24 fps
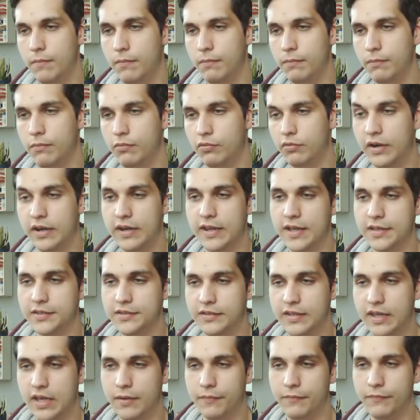or I
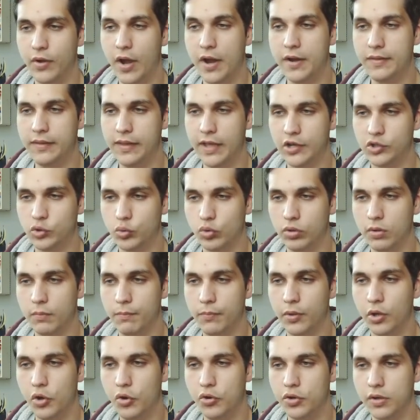guess find the actual
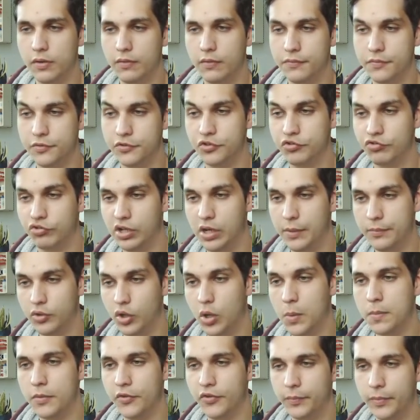component of the script
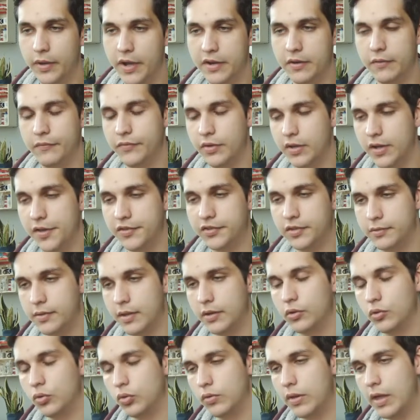on the spider first, and
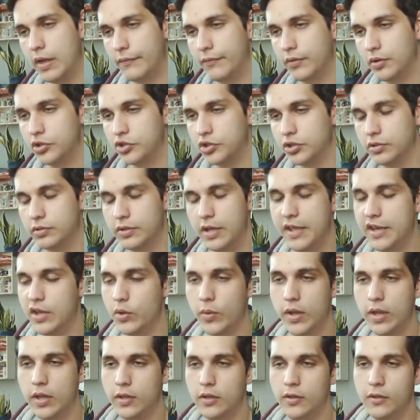then call that function
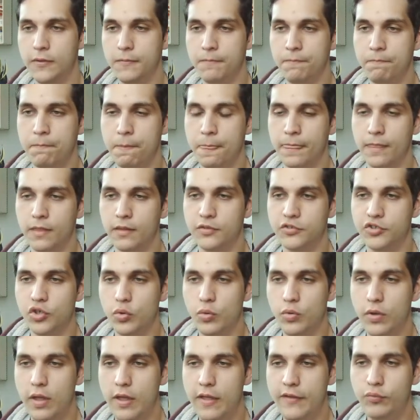anyway.
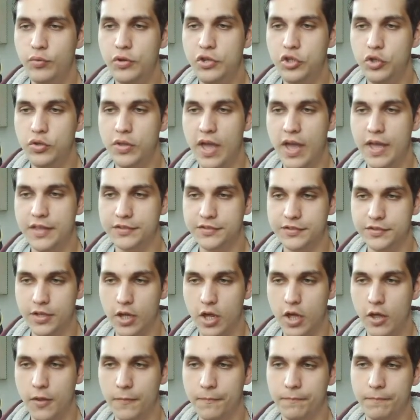So if we do that in
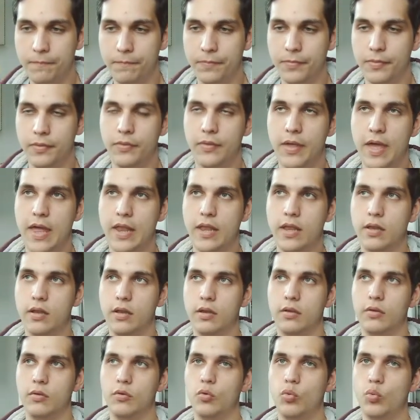start, then
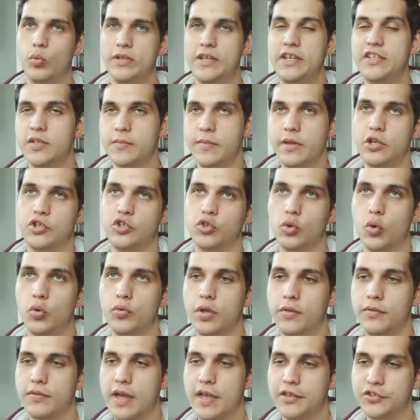we need to make sure
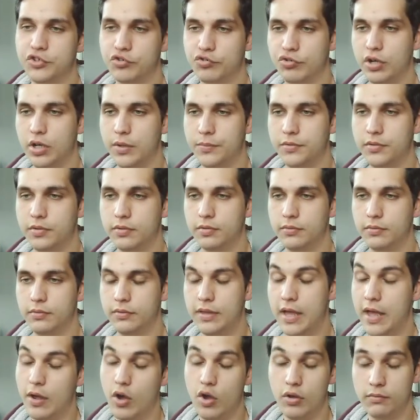that
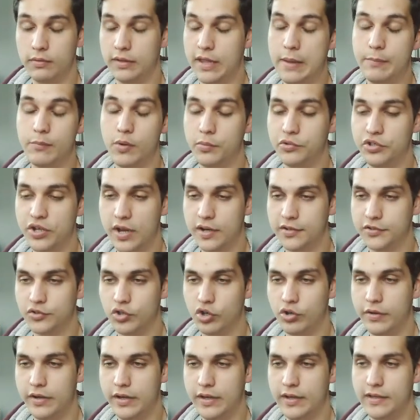that game object,
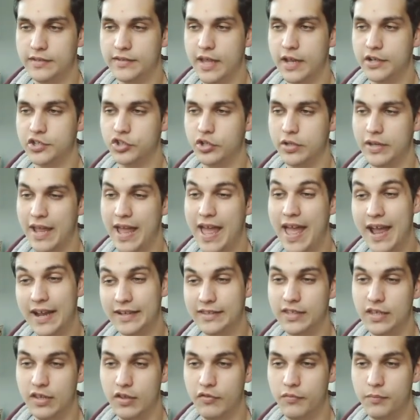is actually
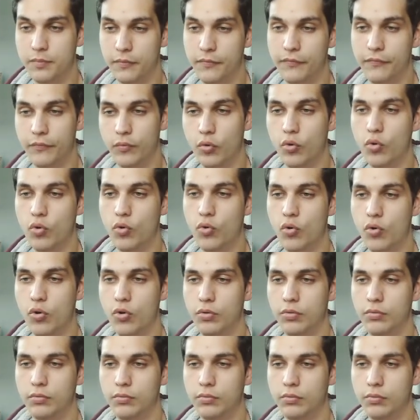active before
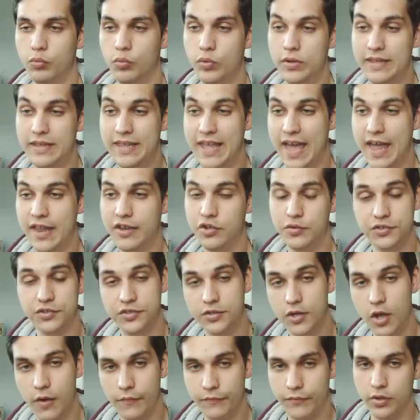we get to the
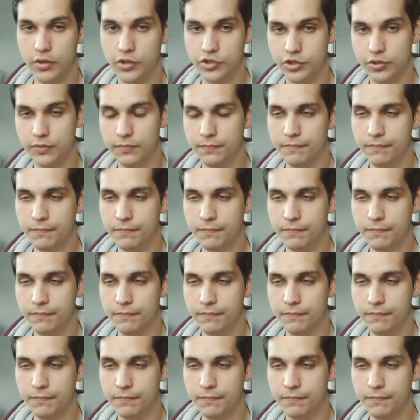start function.